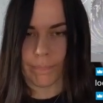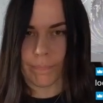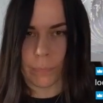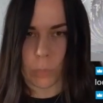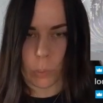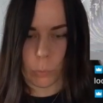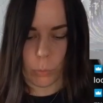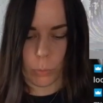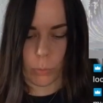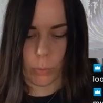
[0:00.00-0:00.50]

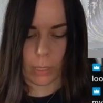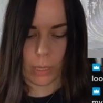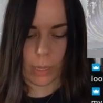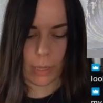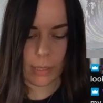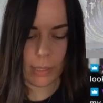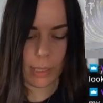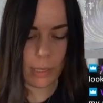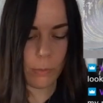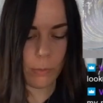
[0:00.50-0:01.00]
you probably
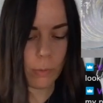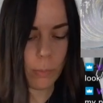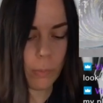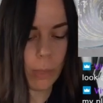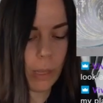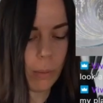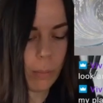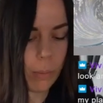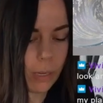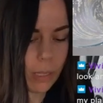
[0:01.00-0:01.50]
can't see from
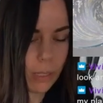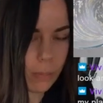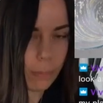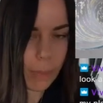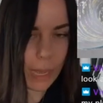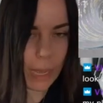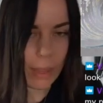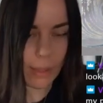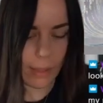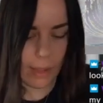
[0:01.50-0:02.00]
there, but it's
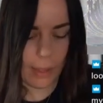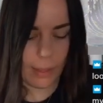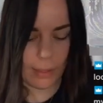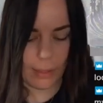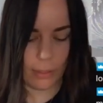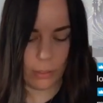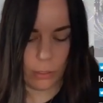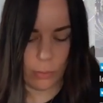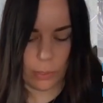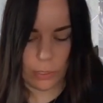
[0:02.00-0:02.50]
about that
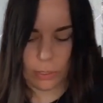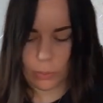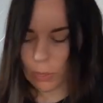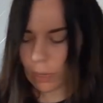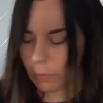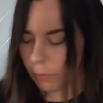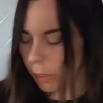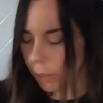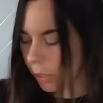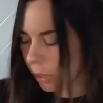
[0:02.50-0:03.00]
thick, so we still
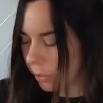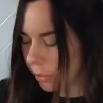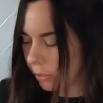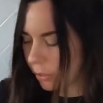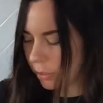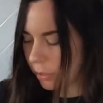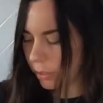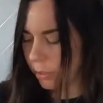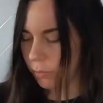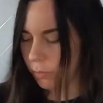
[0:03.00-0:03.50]
have
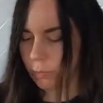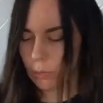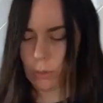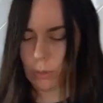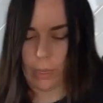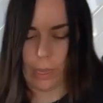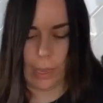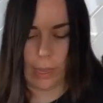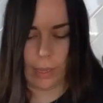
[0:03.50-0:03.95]
lots to roll out.